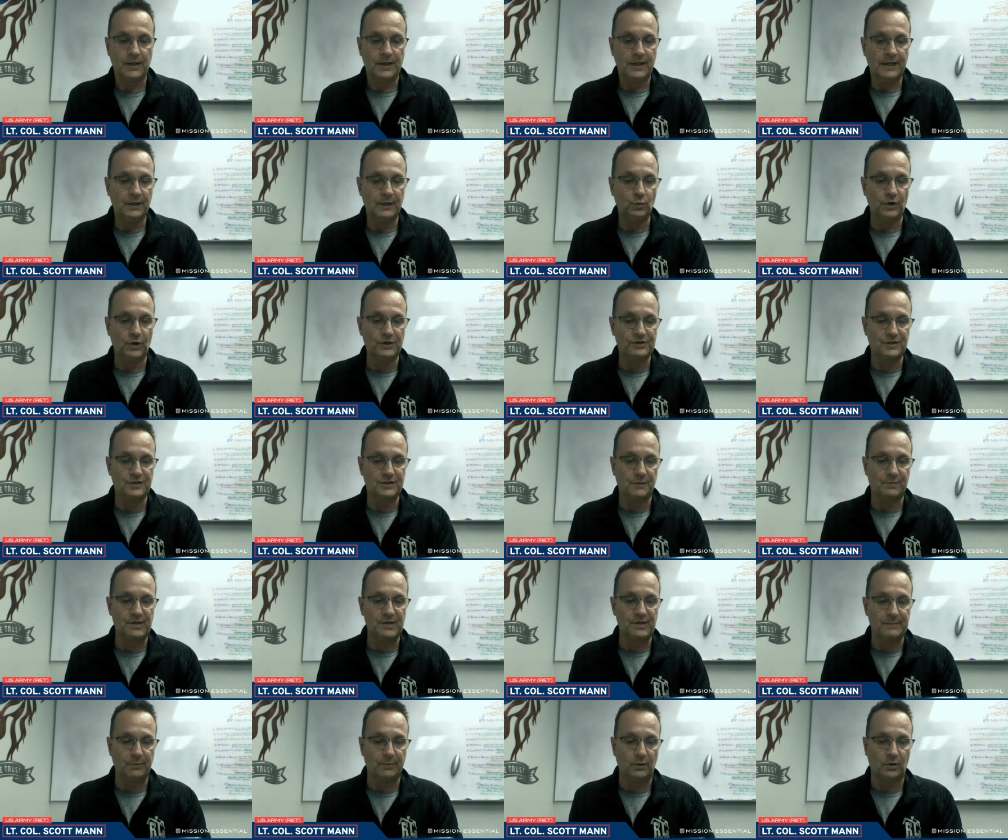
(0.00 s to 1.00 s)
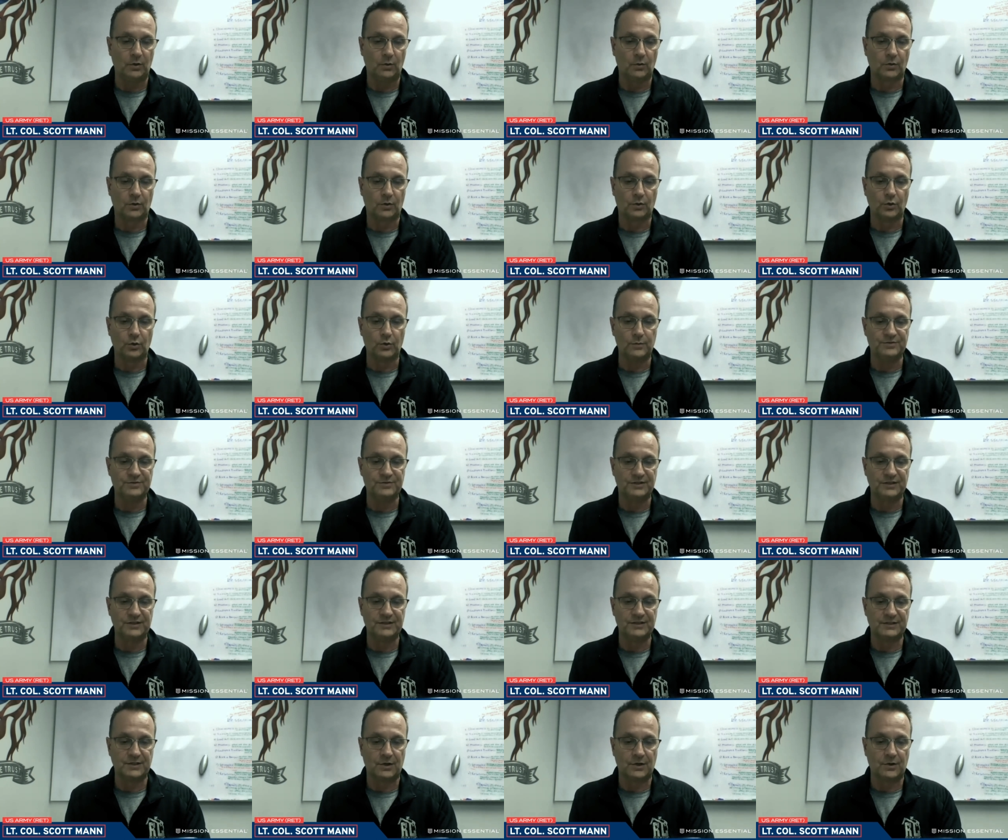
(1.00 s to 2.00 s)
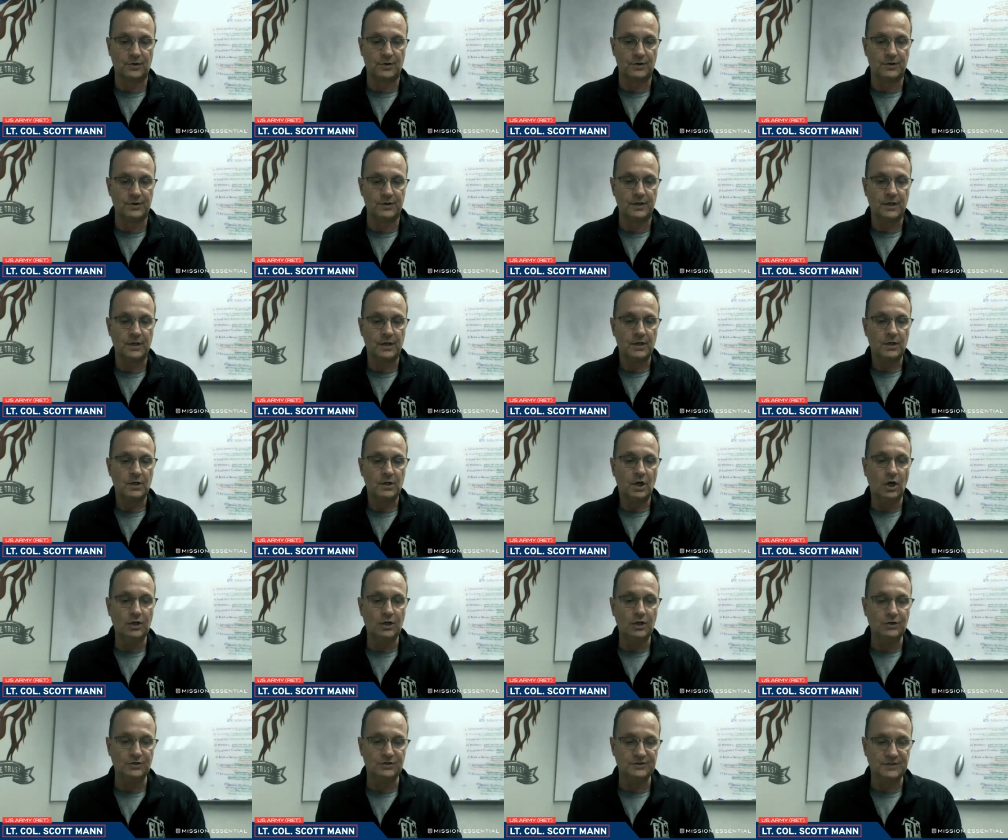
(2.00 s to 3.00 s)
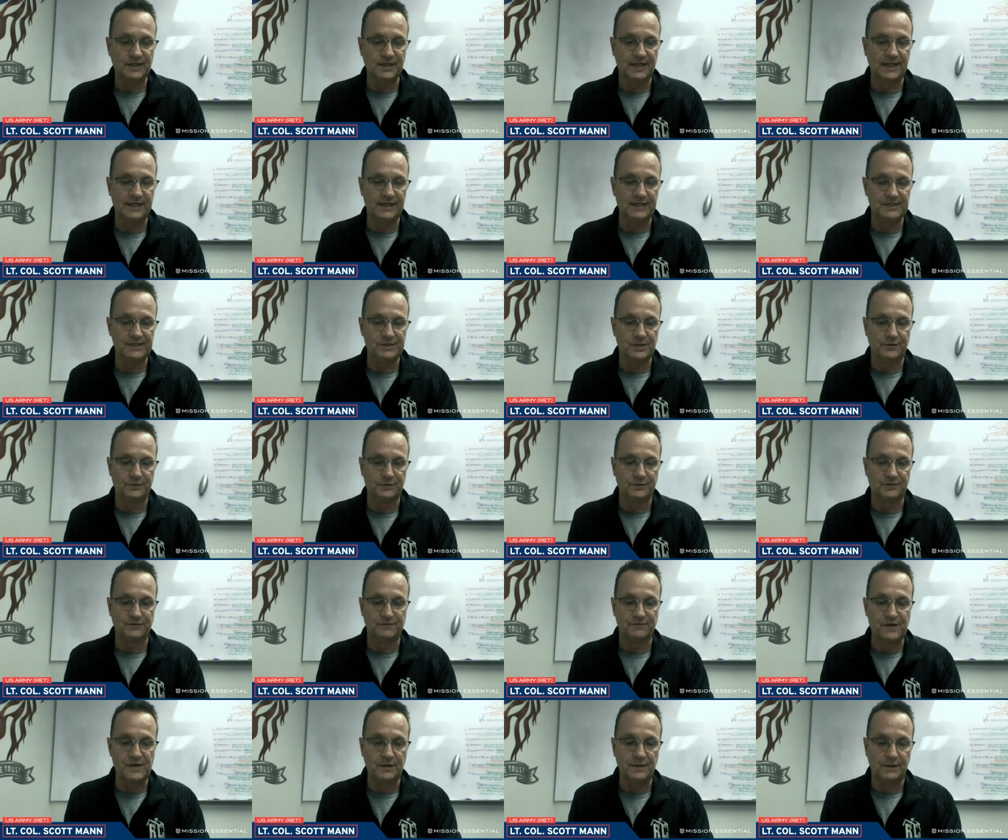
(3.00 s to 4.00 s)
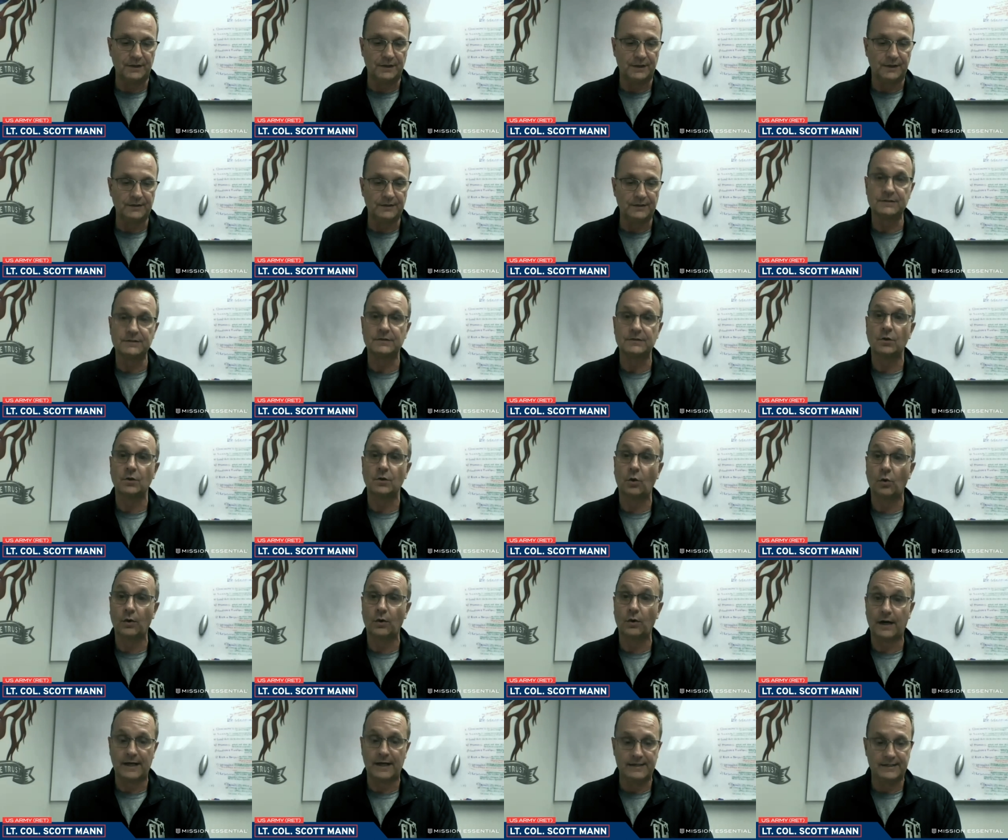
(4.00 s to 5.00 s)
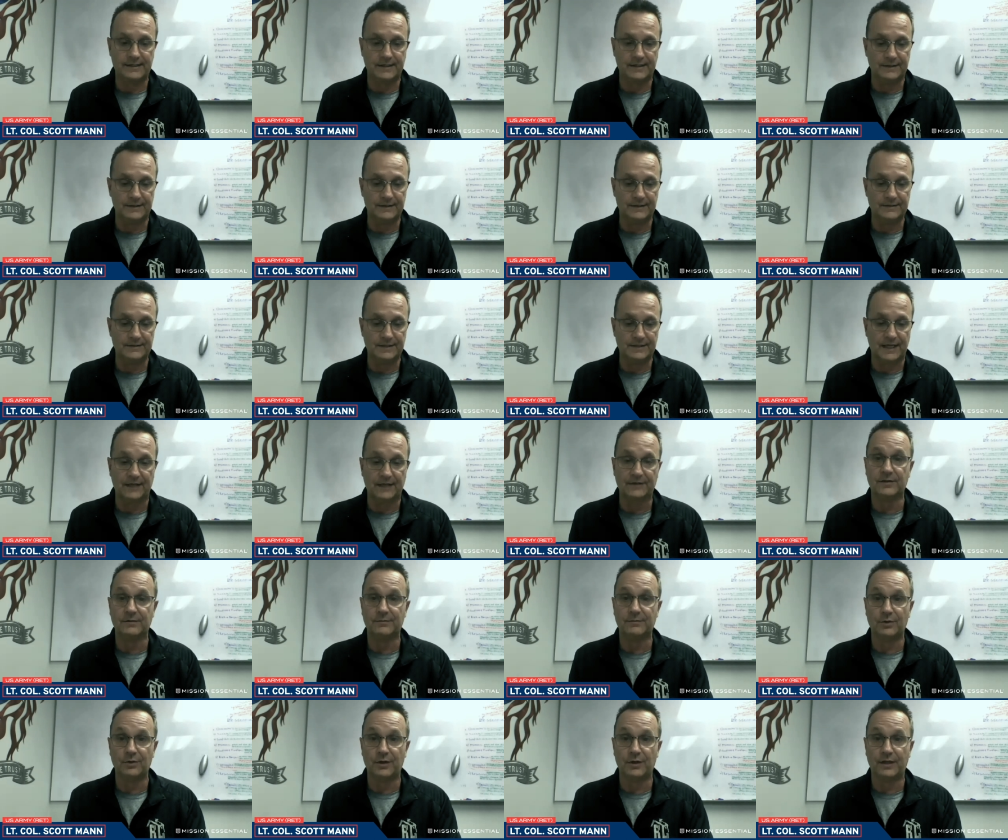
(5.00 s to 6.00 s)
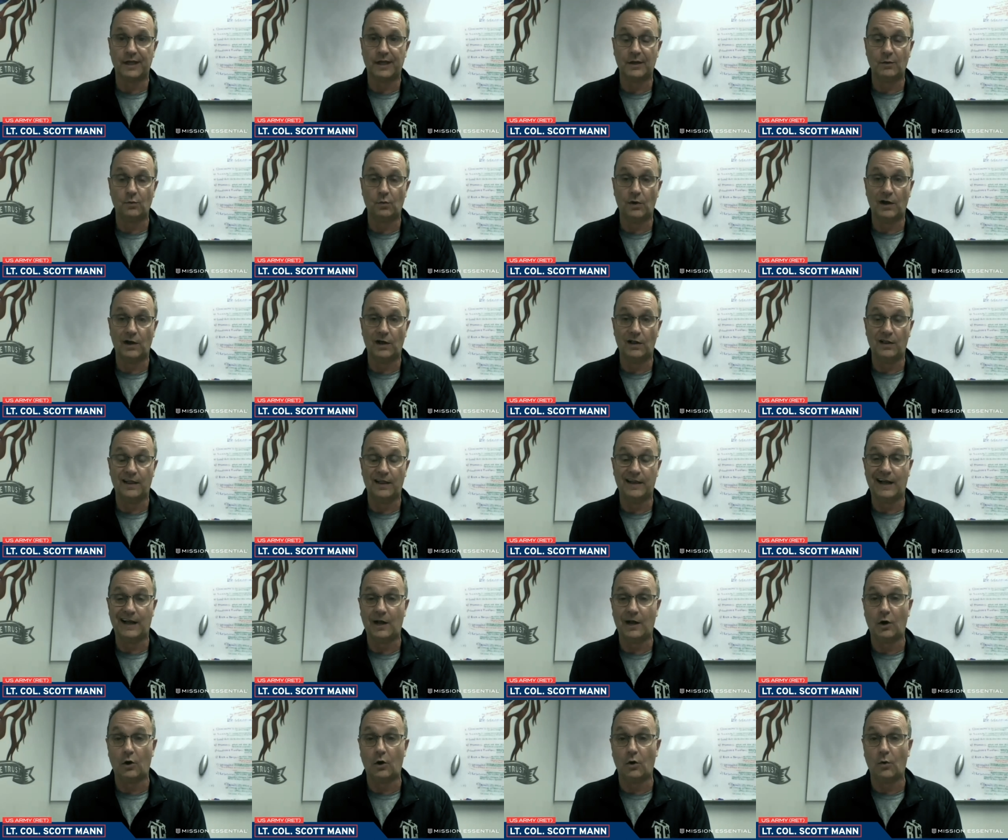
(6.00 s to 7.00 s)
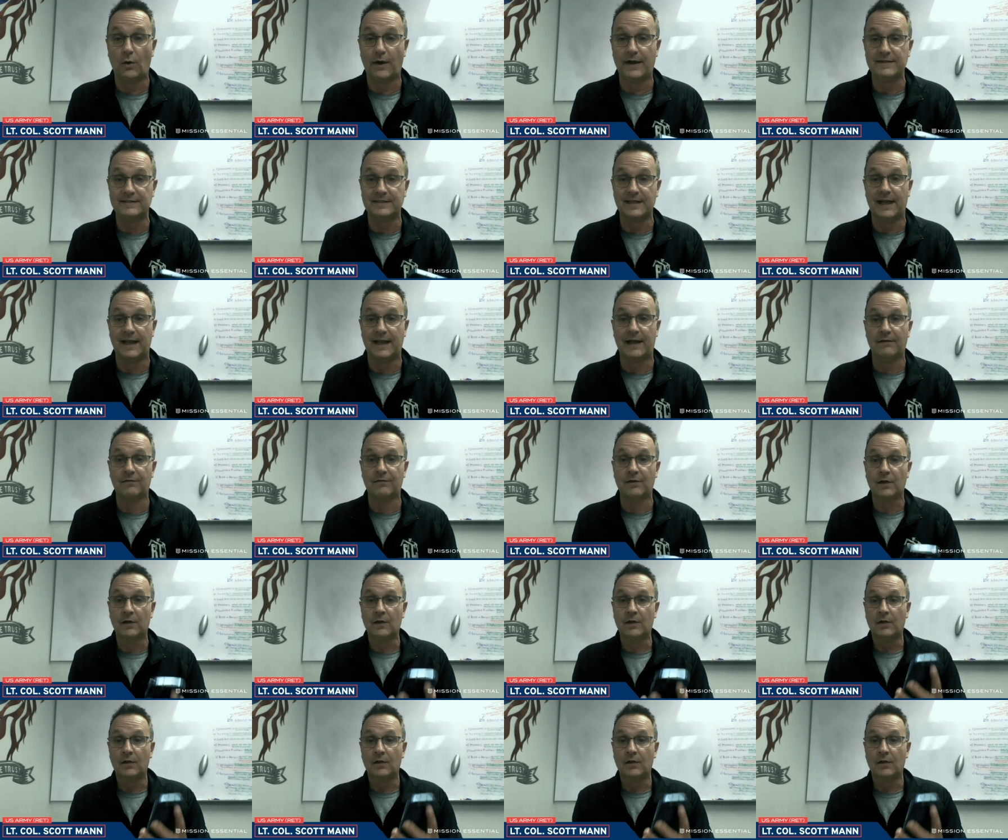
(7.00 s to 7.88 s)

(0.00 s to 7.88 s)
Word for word: in which the people or groups concerned understand each other's feelings or ideas and communicate well. And I always have